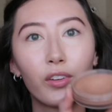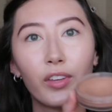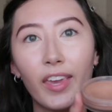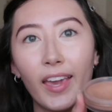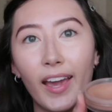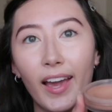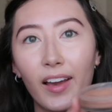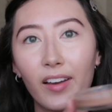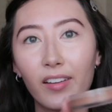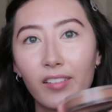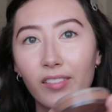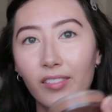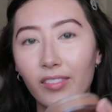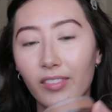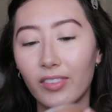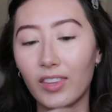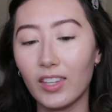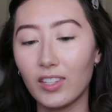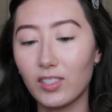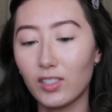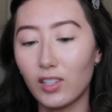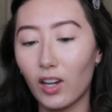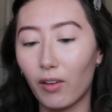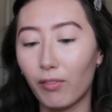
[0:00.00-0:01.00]
Yeah,
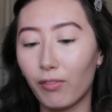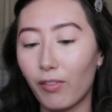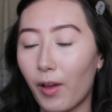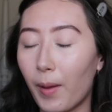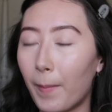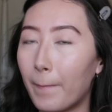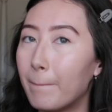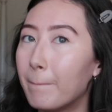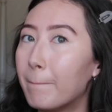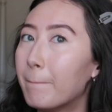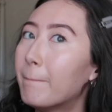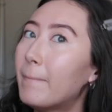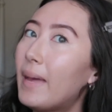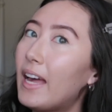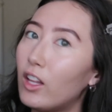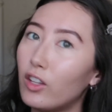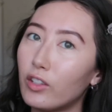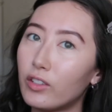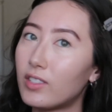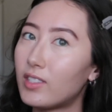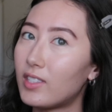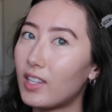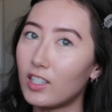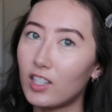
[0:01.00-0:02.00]
this stuff
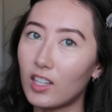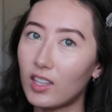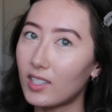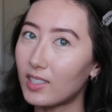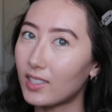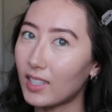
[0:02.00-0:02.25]
melts into the